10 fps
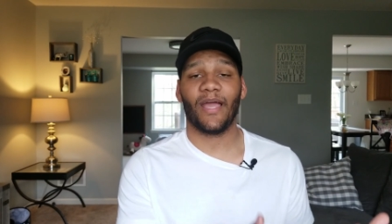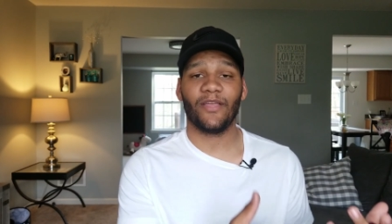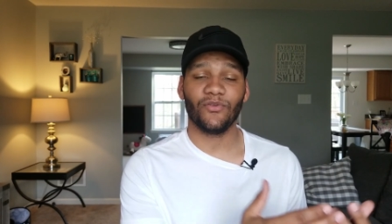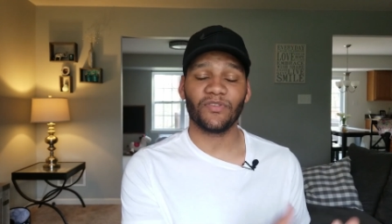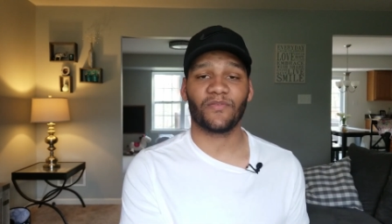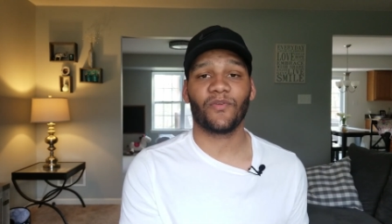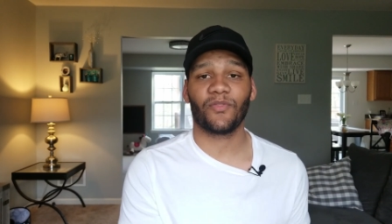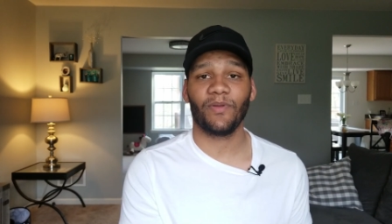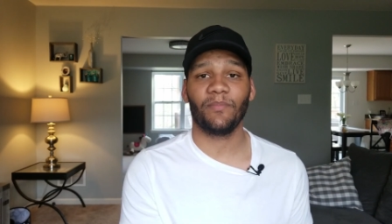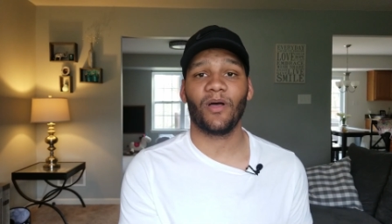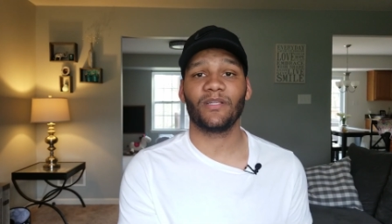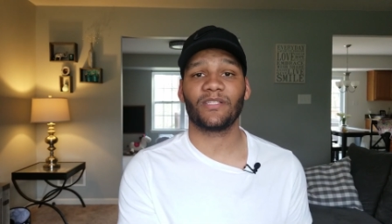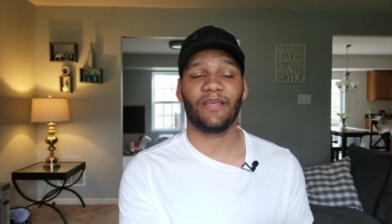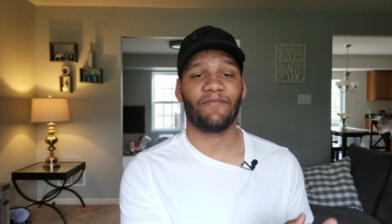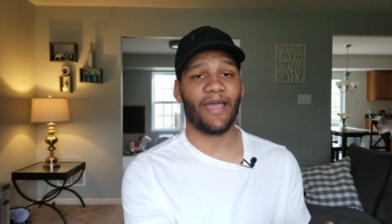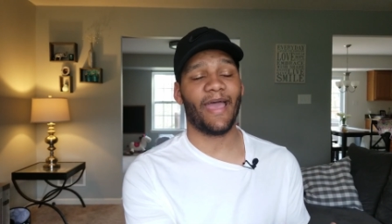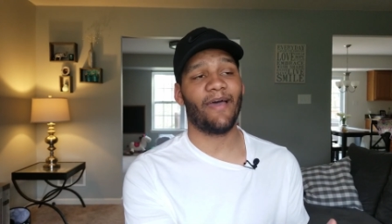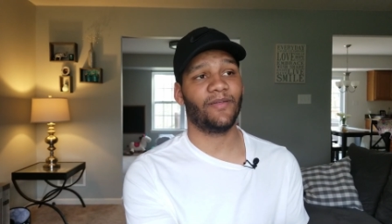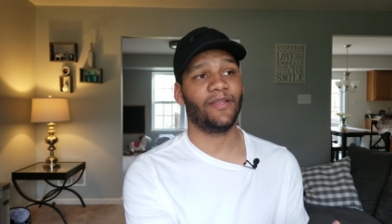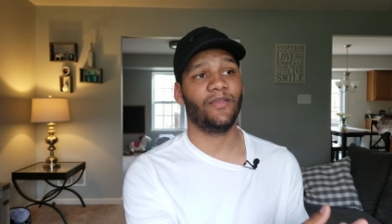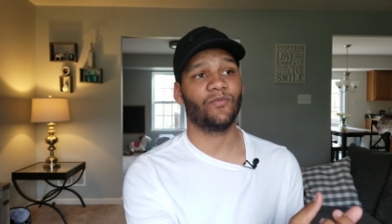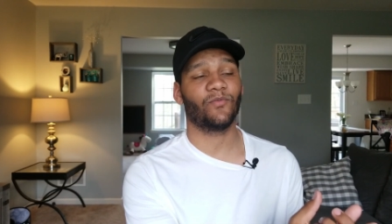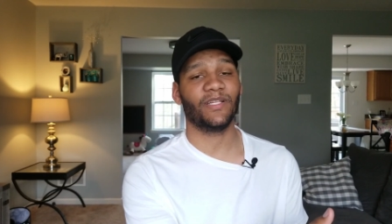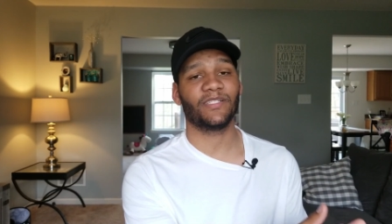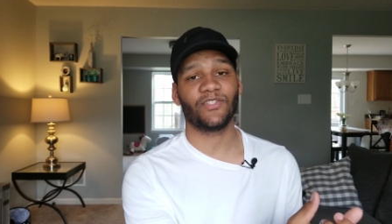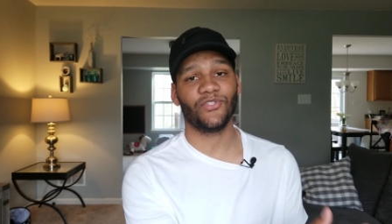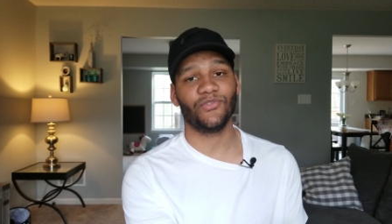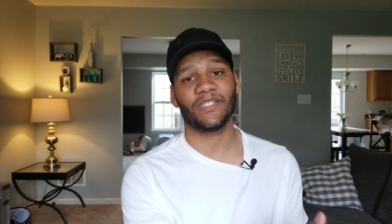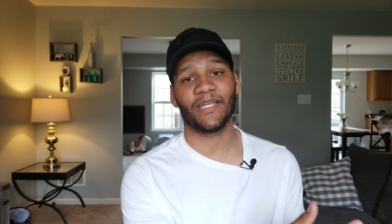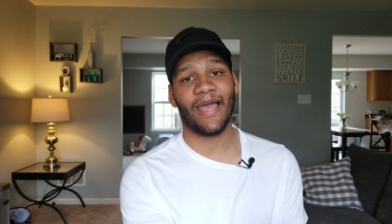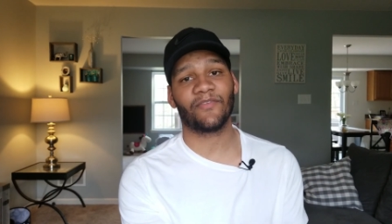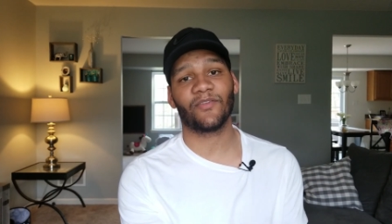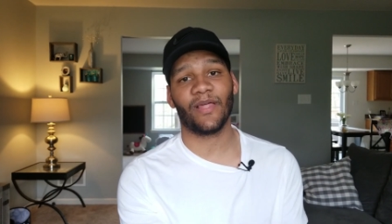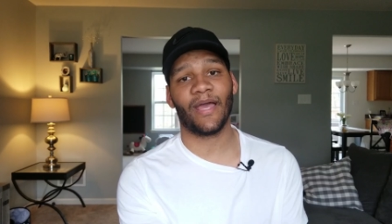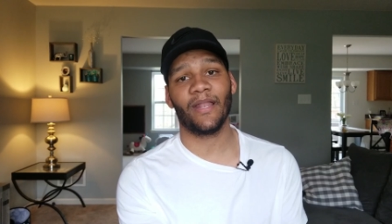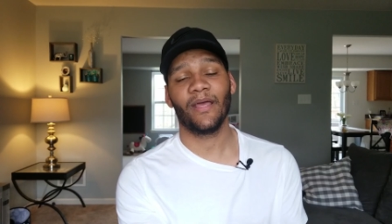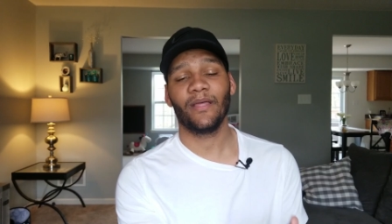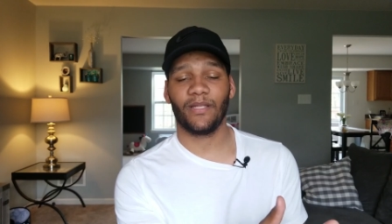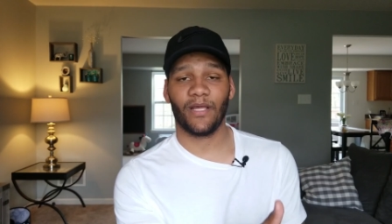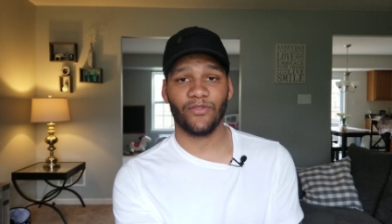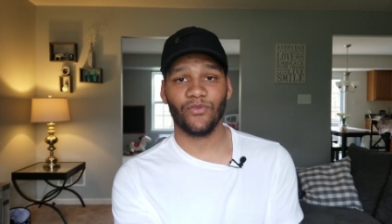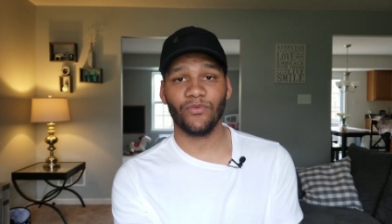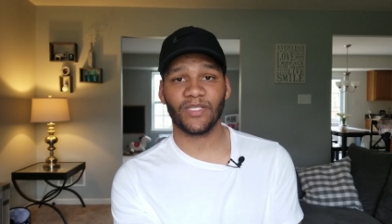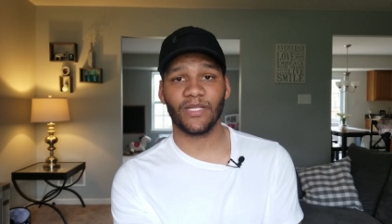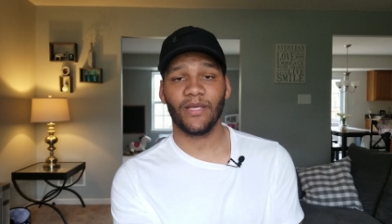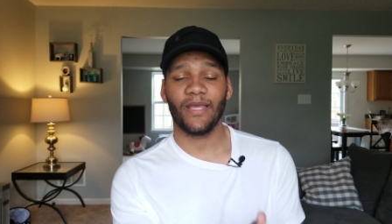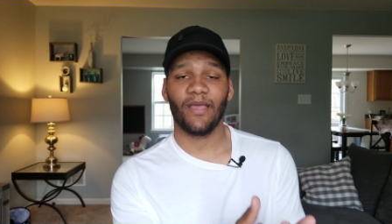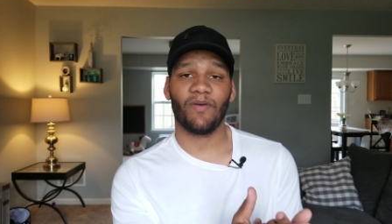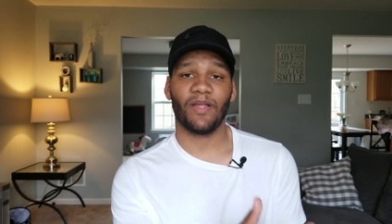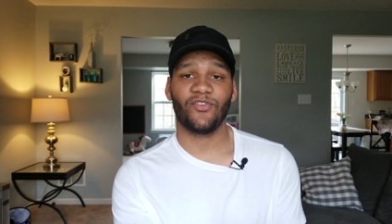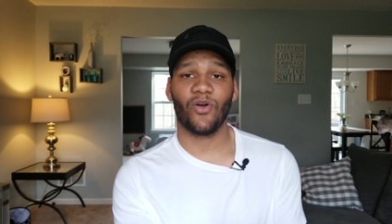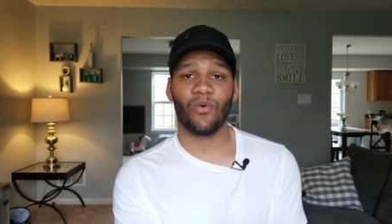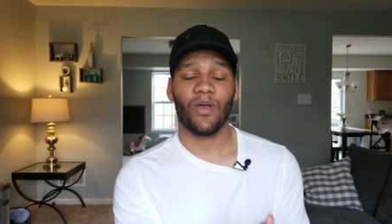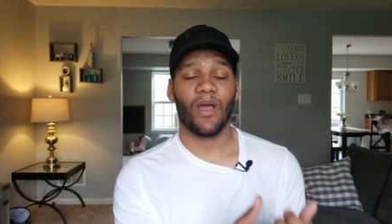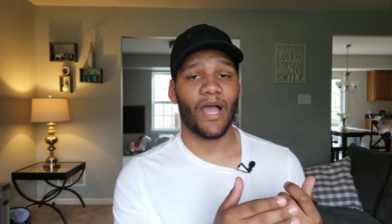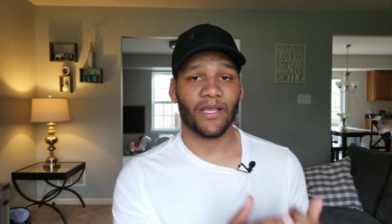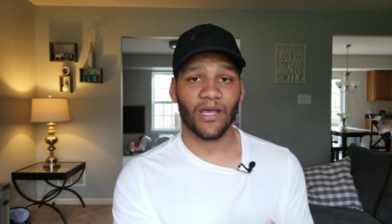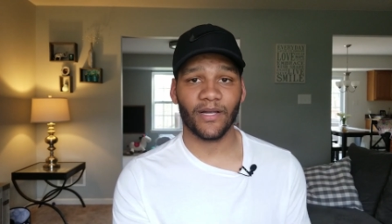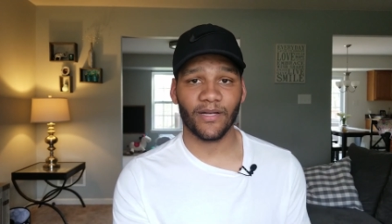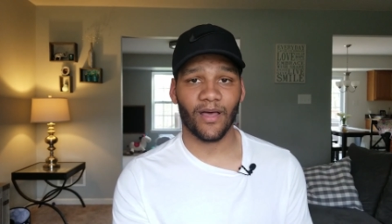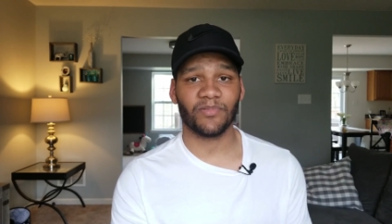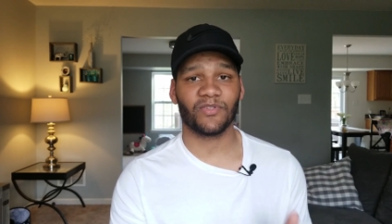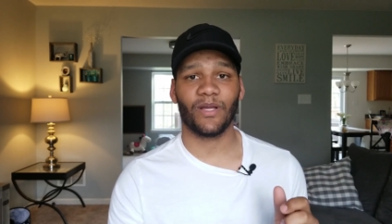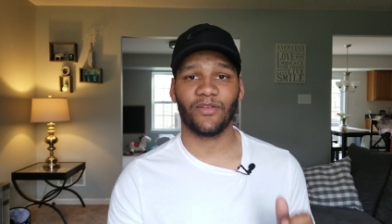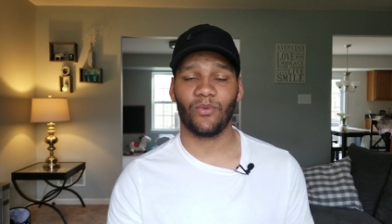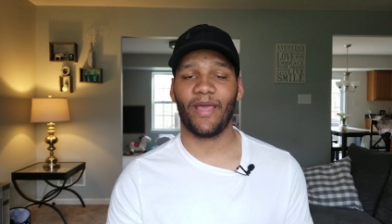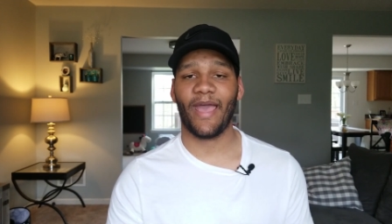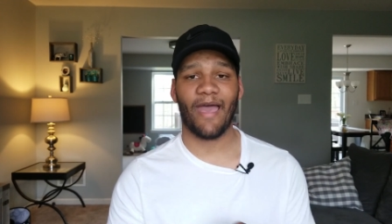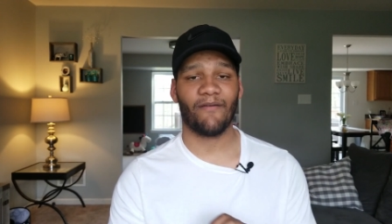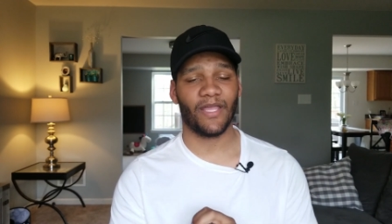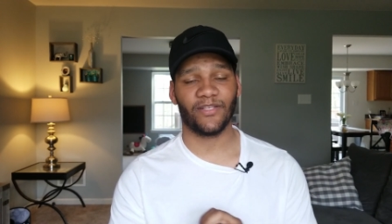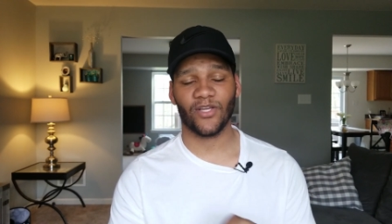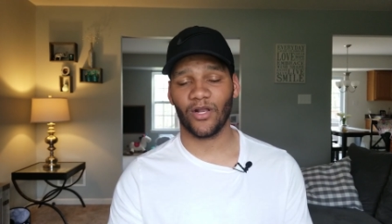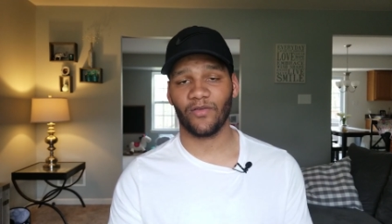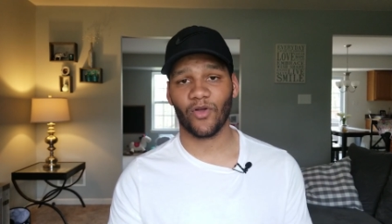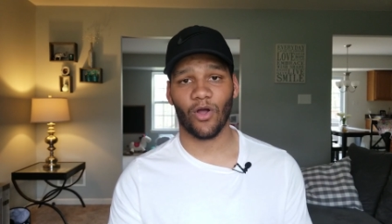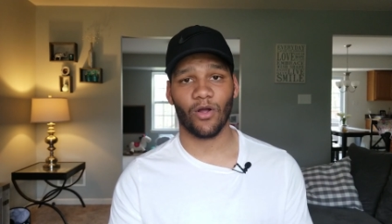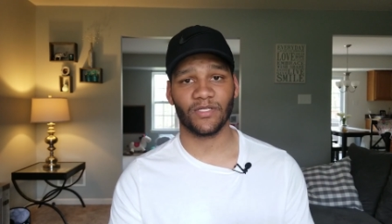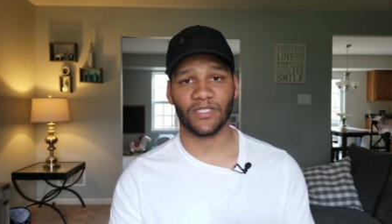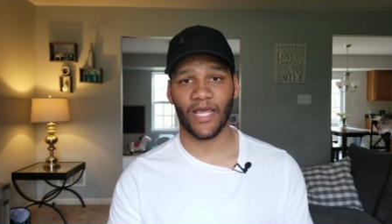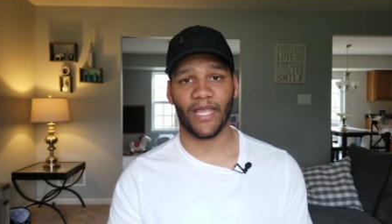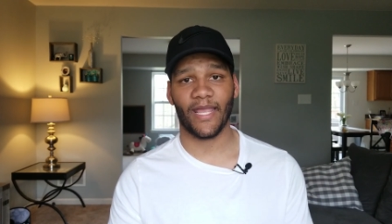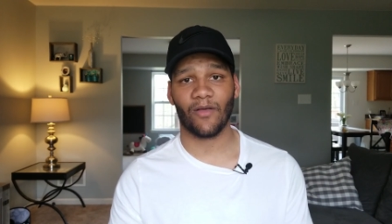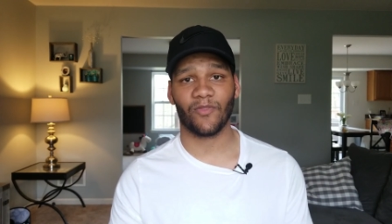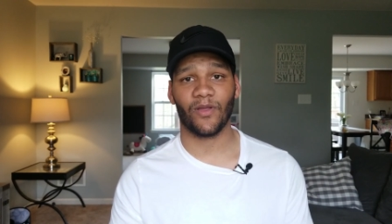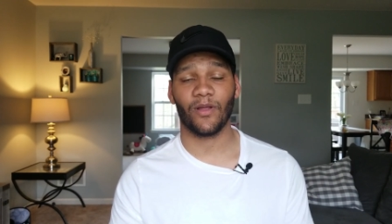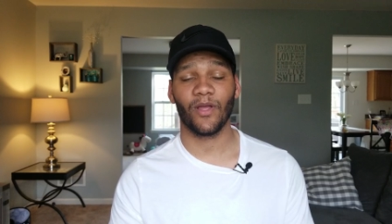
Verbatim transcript: I use it for three months. If I have any reason to use it after that, then I use it. If I don't, I cut it up so I don't have a ton of cards laying out there.